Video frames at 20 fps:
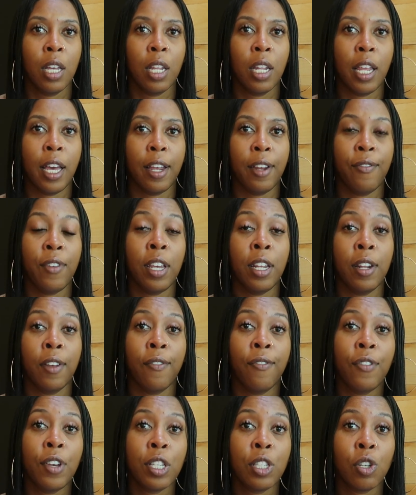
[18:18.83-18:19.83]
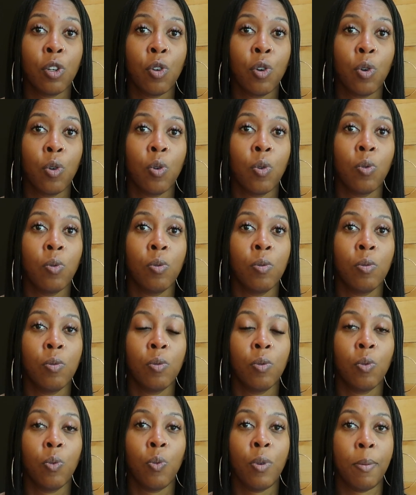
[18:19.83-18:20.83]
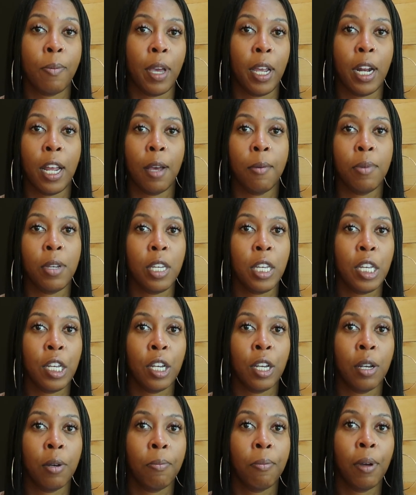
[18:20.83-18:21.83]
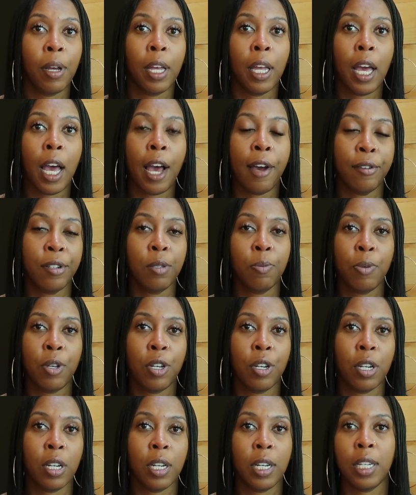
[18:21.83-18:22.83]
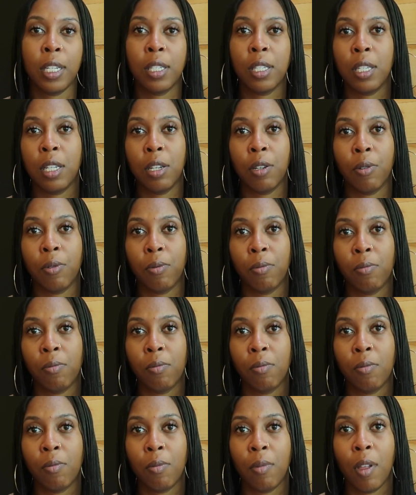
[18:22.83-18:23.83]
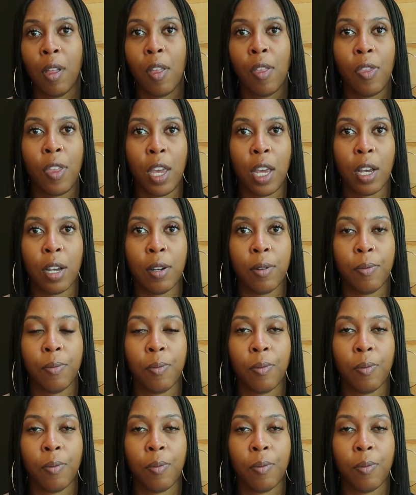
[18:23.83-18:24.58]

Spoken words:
Like, in the physical, we may not be here, but our spirit is still there.